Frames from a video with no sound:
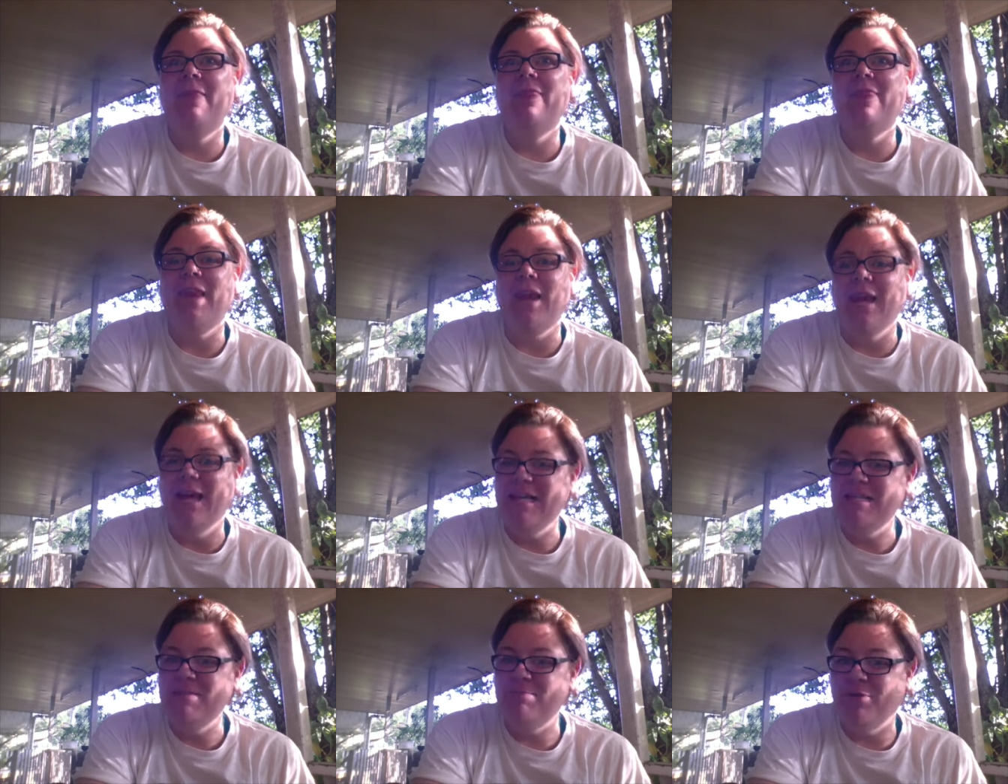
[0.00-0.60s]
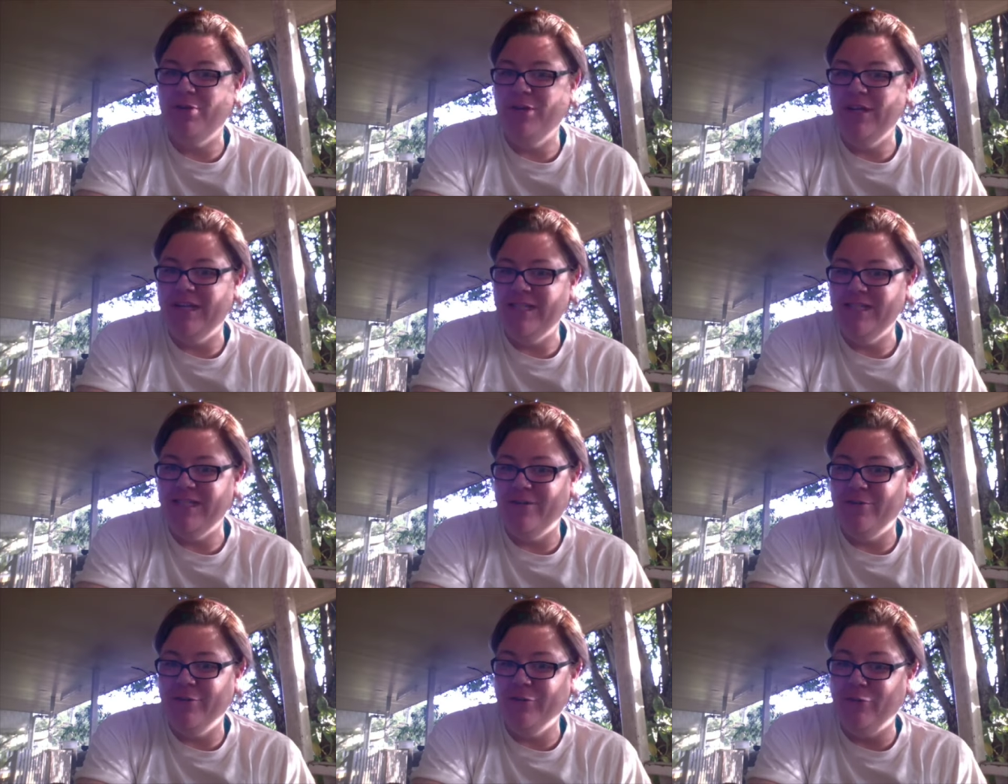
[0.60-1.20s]
The last
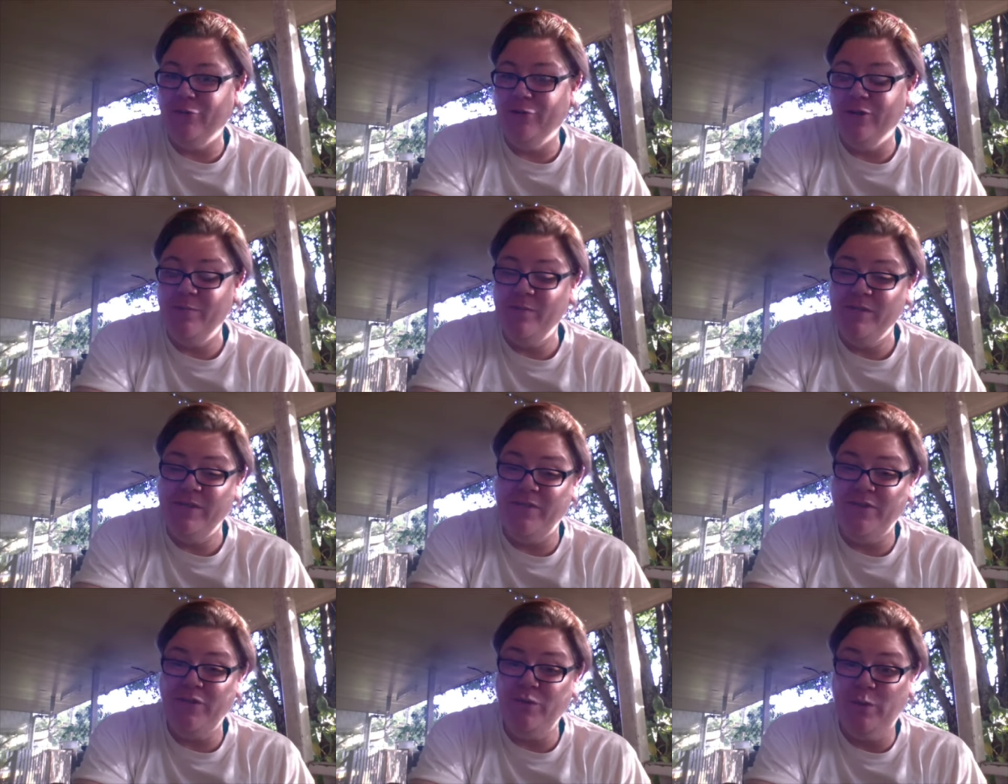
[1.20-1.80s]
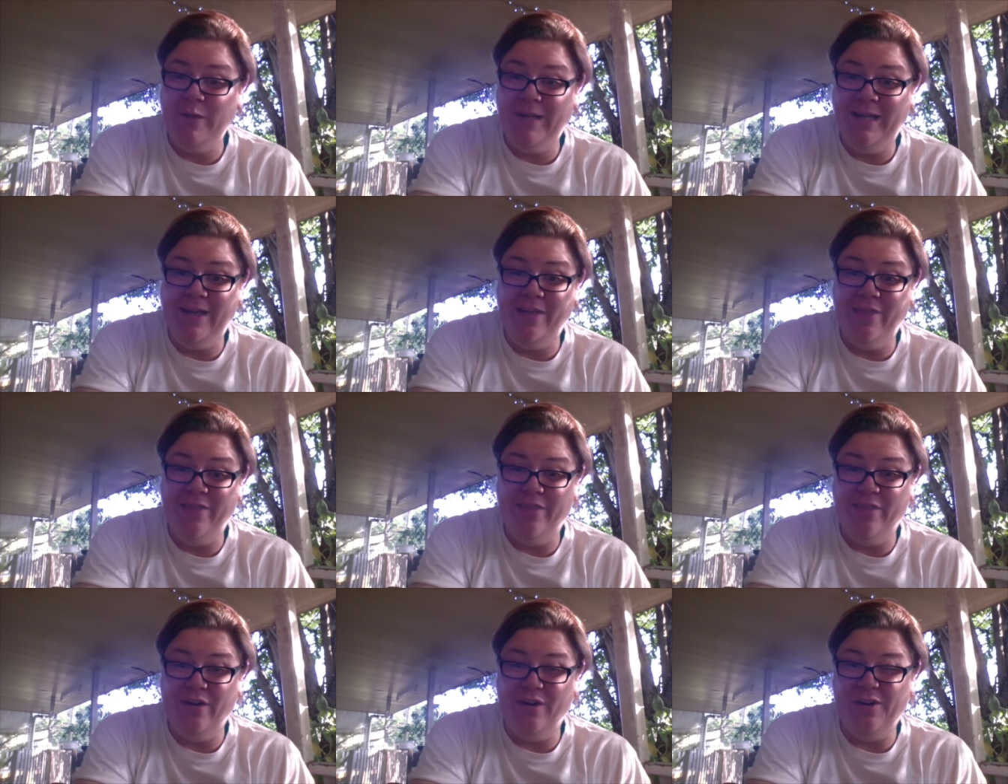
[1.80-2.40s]
podcast I recorded was on the 20th
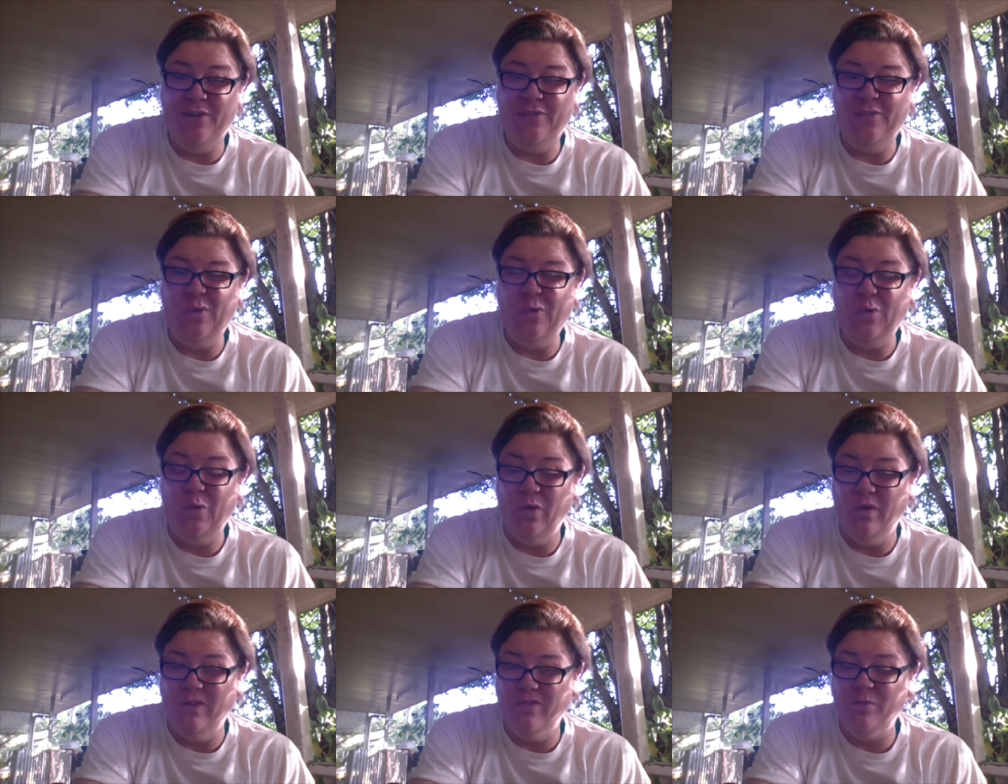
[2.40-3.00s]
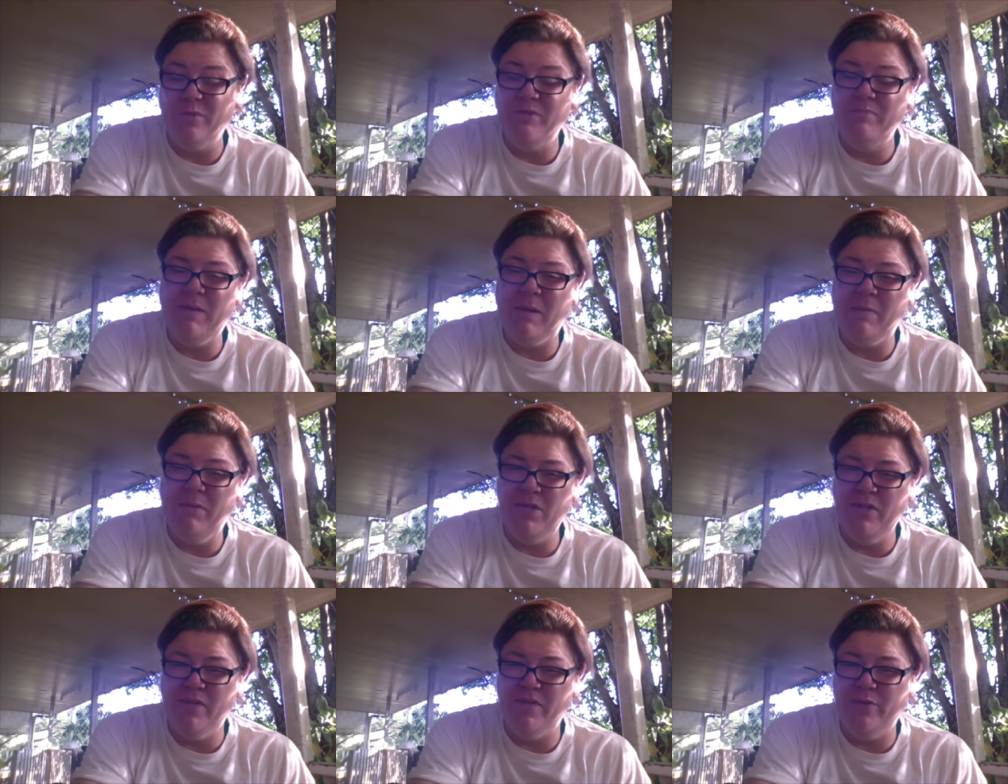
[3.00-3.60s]
of August. was
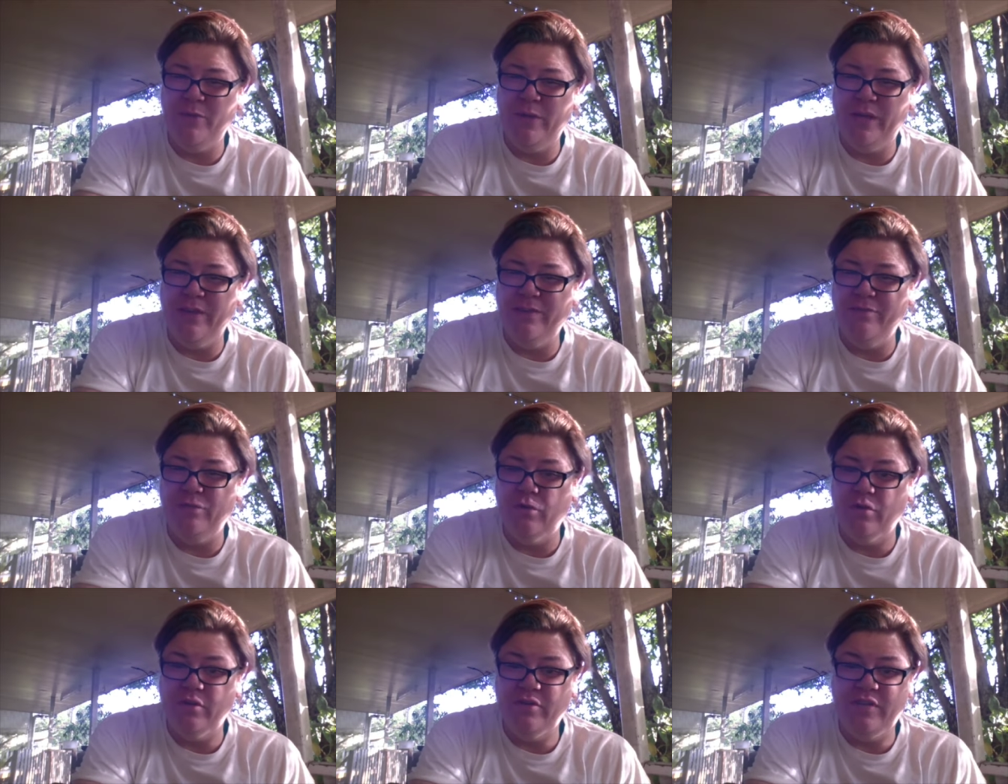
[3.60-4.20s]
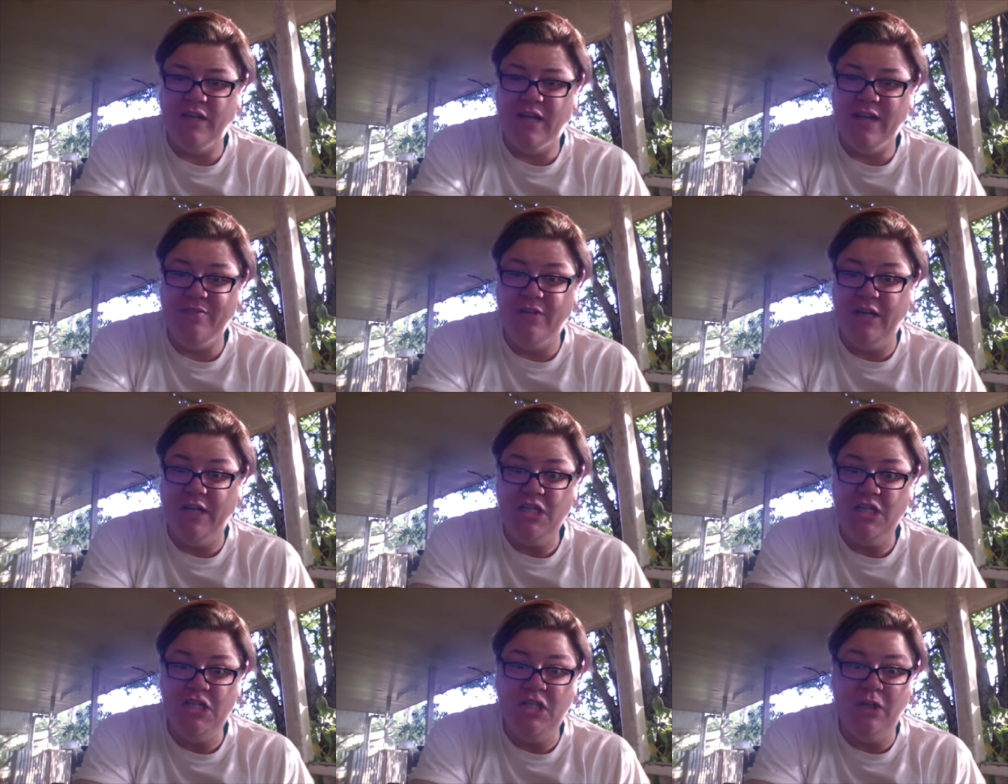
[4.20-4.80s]
published on the 20th of August. I haven't
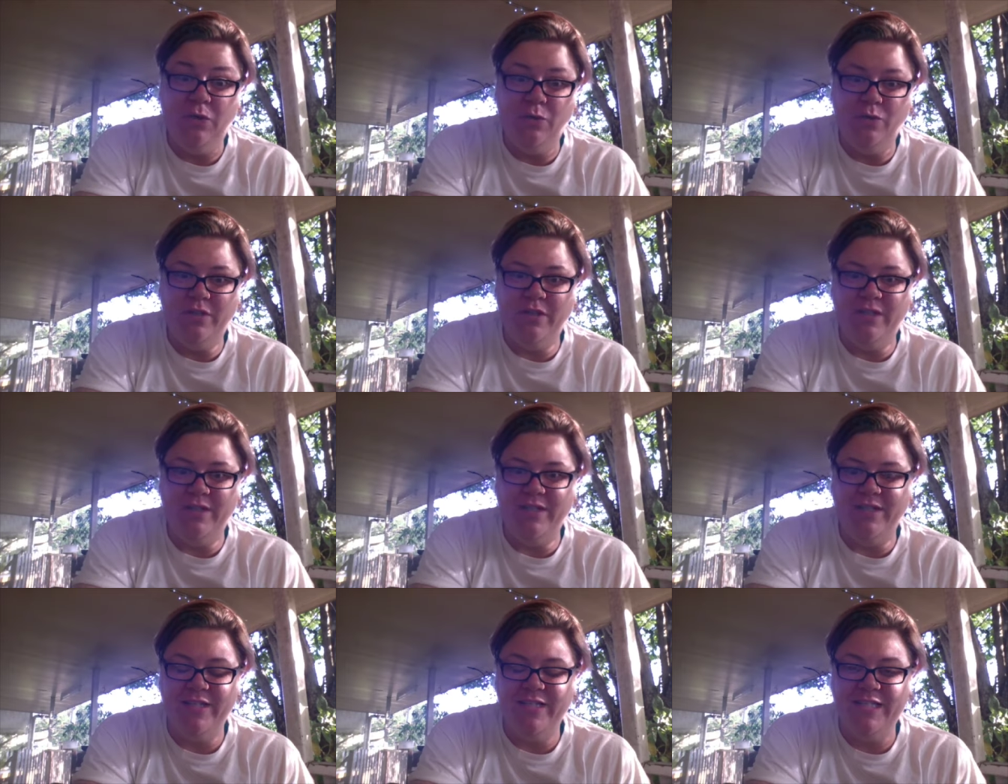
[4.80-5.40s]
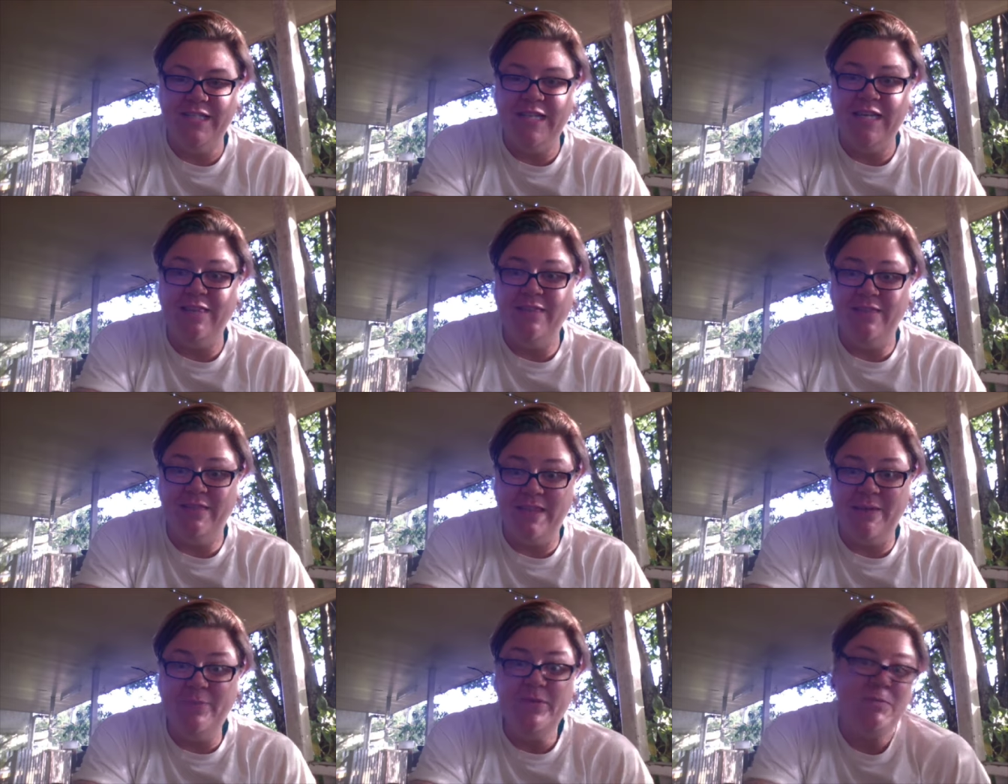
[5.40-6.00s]
actually looked at it to see.
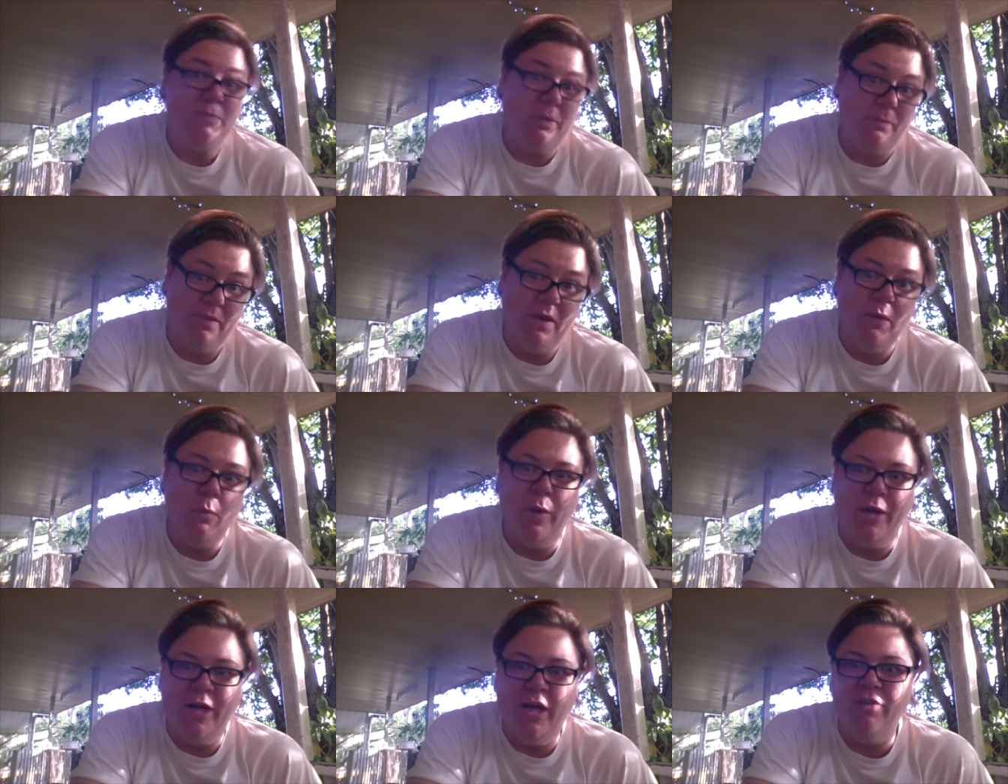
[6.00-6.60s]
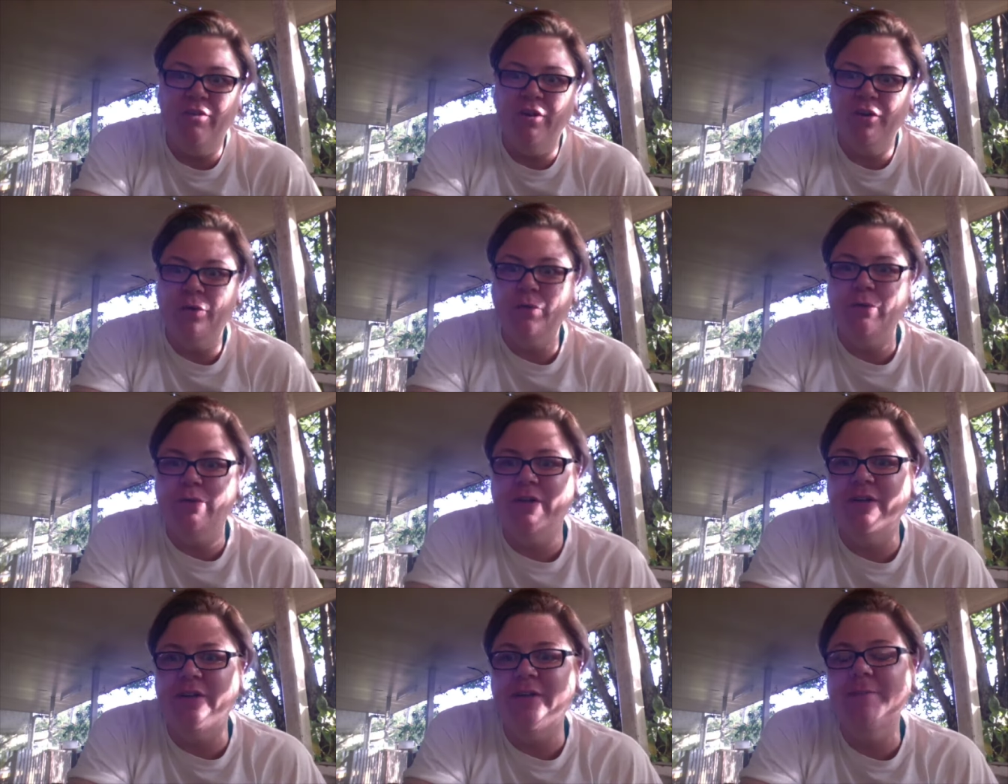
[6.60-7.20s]
That was probably when I
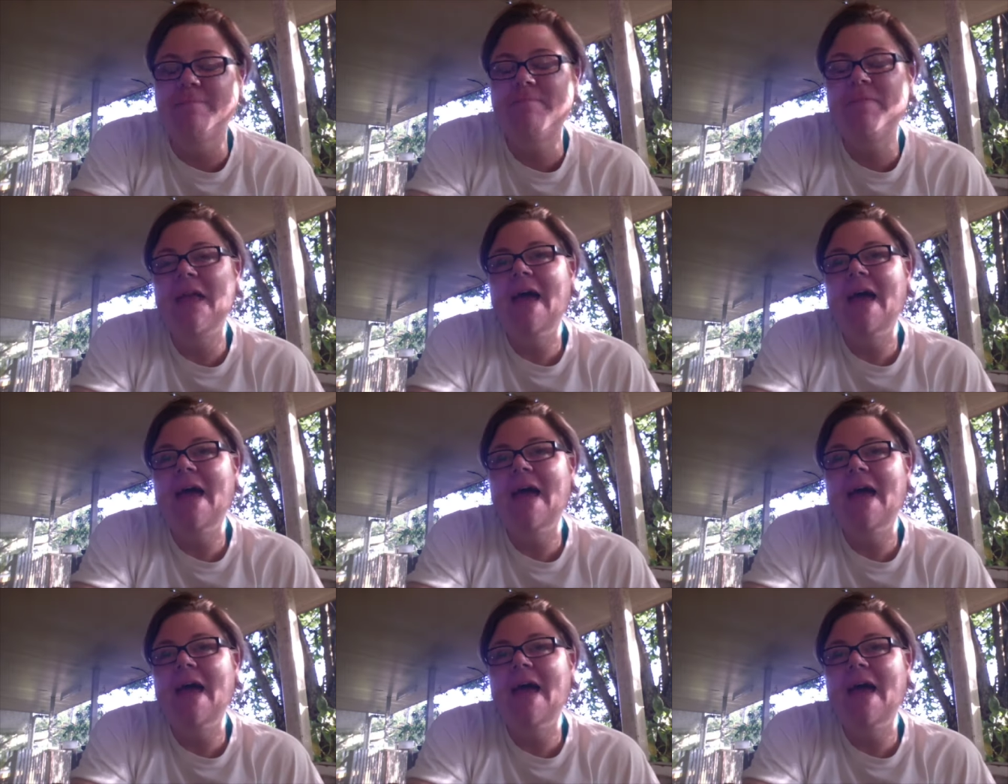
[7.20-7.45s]
recorded it.